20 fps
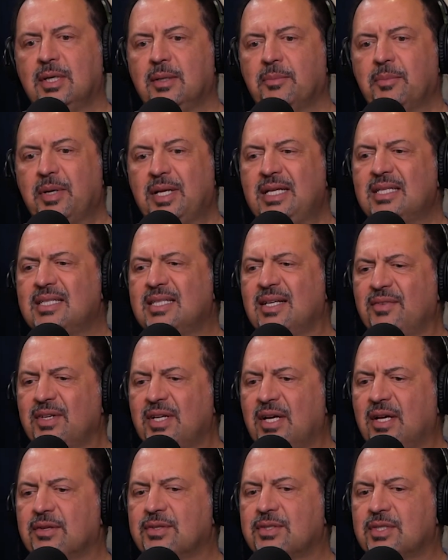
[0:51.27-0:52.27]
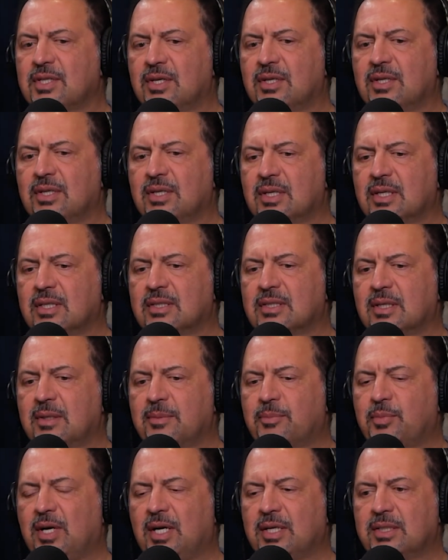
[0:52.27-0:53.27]
But E7 Health started as a
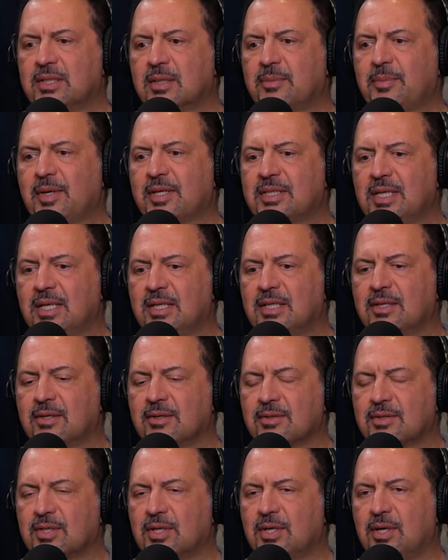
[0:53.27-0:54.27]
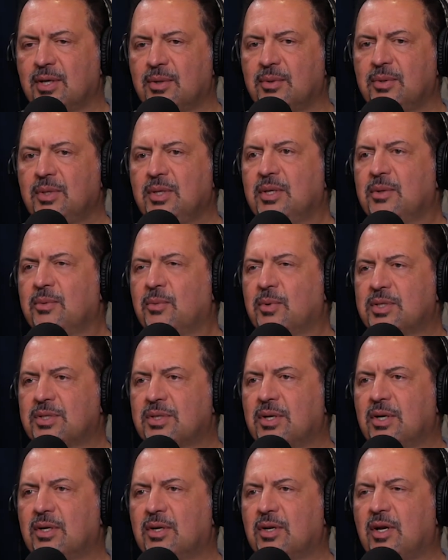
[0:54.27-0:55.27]
project about 10 years ago. We
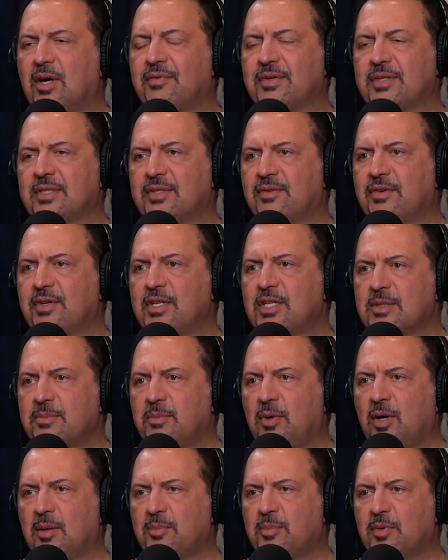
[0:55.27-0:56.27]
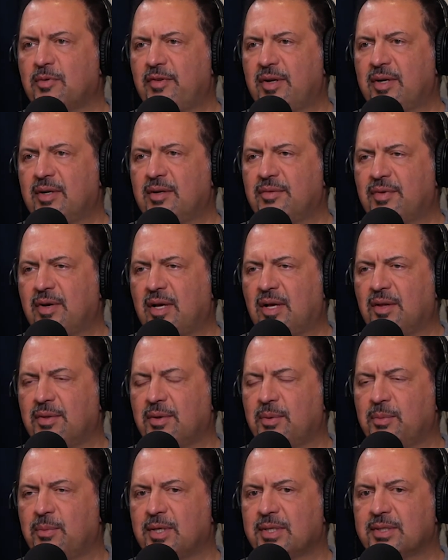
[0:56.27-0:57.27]
started off as a very small preventative health
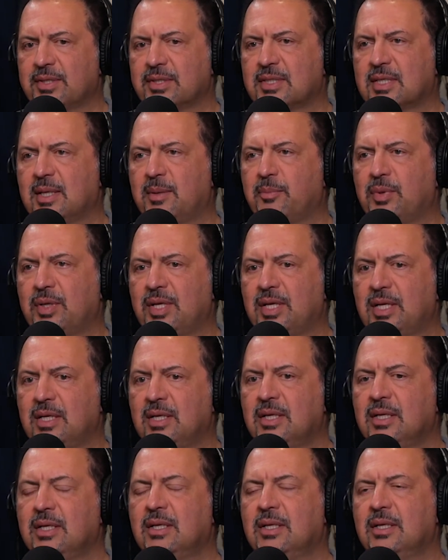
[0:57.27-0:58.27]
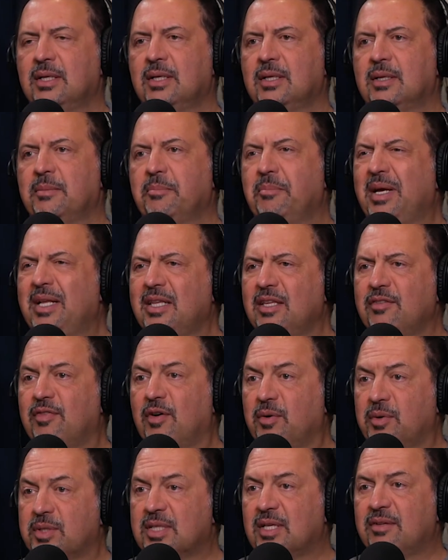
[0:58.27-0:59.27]
and wellness company, mainly
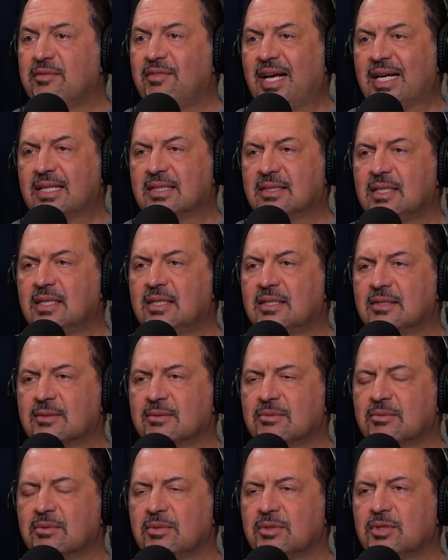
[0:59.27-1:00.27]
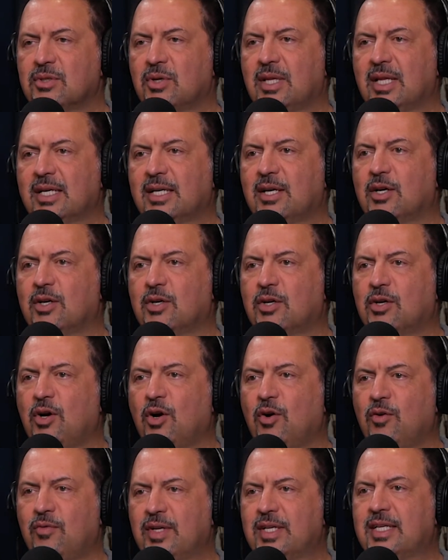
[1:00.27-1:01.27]
focused on vaccines. We were sort of like a
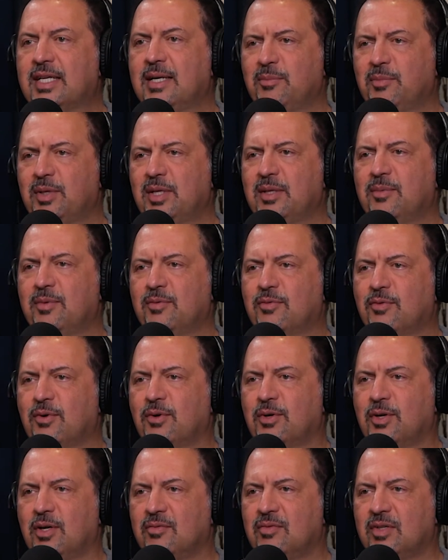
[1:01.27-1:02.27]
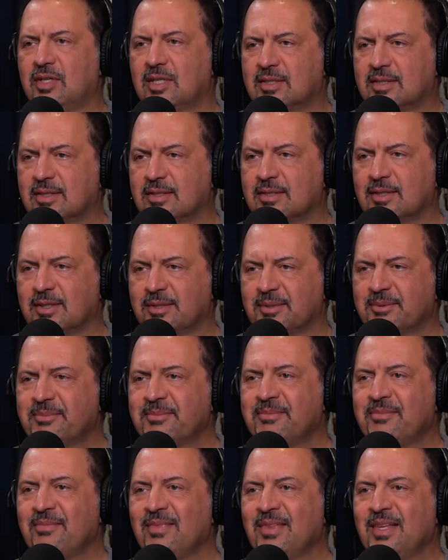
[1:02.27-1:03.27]
COVID company before COVID existed.
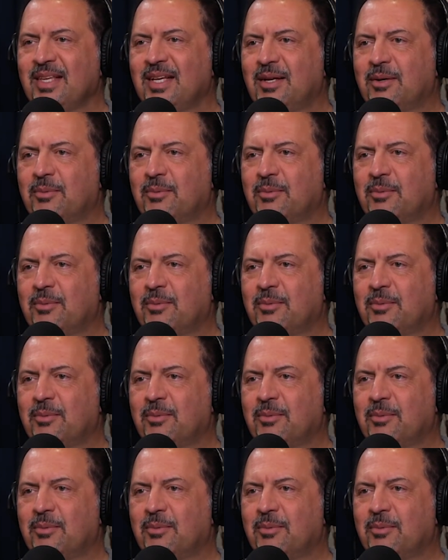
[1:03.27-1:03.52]
Okay.